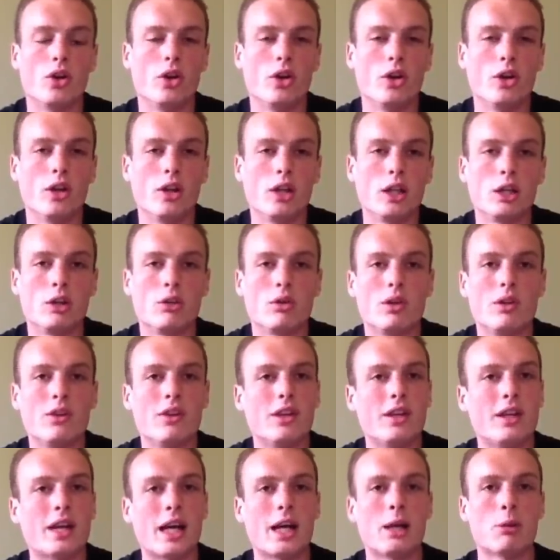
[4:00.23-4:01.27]
earlier in
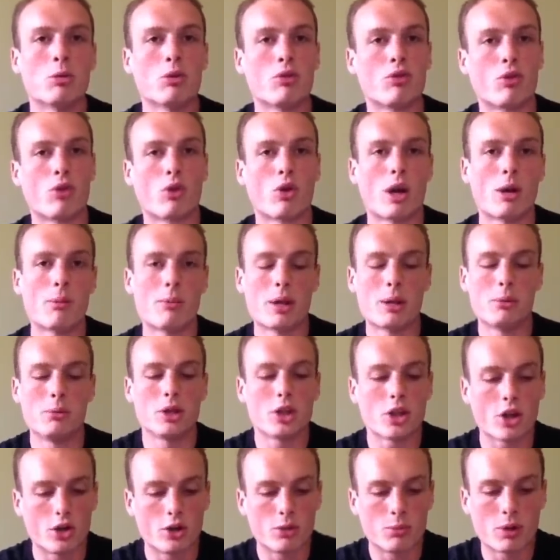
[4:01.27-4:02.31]
the day before I
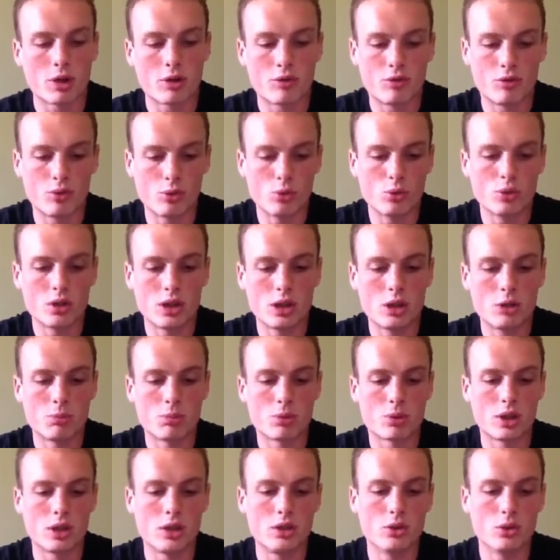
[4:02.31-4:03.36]
maybe go to my full
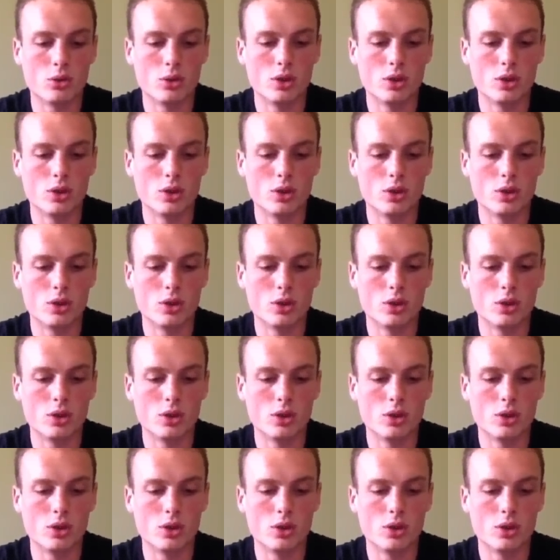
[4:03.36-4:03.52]
neoprene